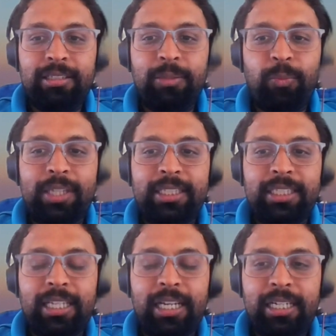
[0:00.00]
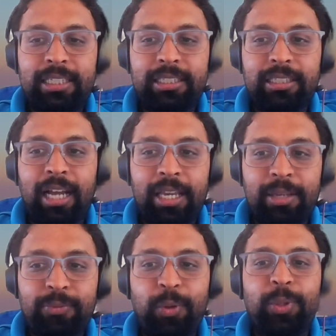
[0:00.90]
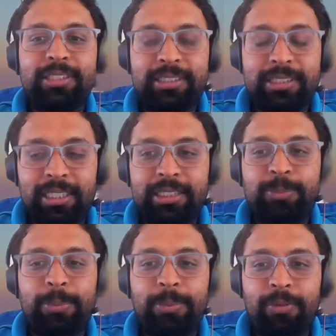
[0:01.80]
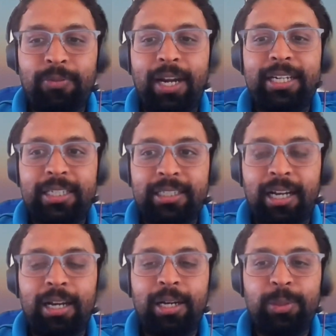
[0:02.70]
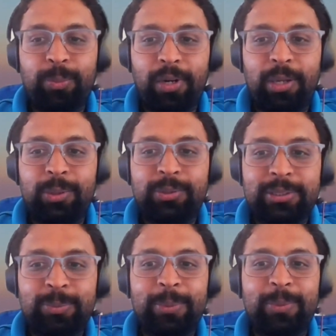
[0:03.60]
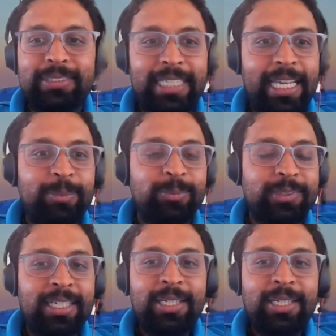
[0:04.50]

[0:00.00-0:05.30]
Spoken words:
one thing that I have noticed is people find it hard to pronounce people's names.